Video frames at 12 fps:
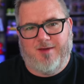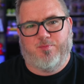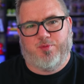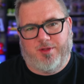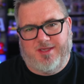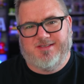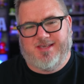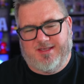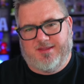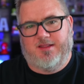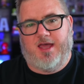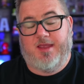Please
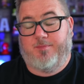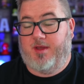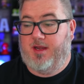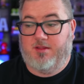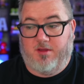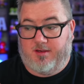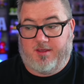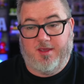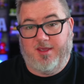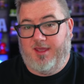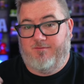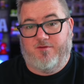hit the like button. And look,
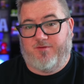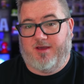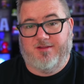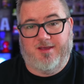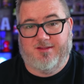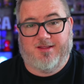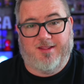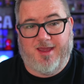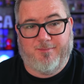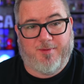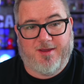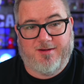if you fail to hit the
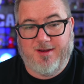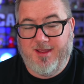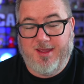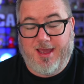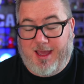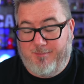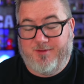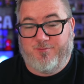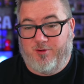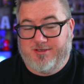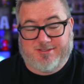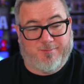like button, I'll be
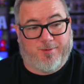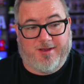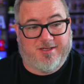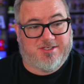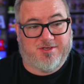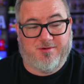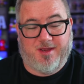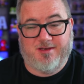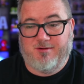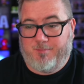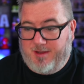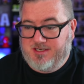forced to punish you. And
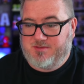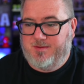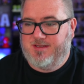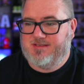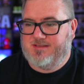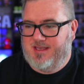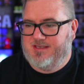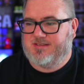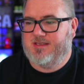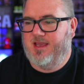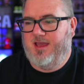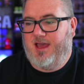your punishment is this.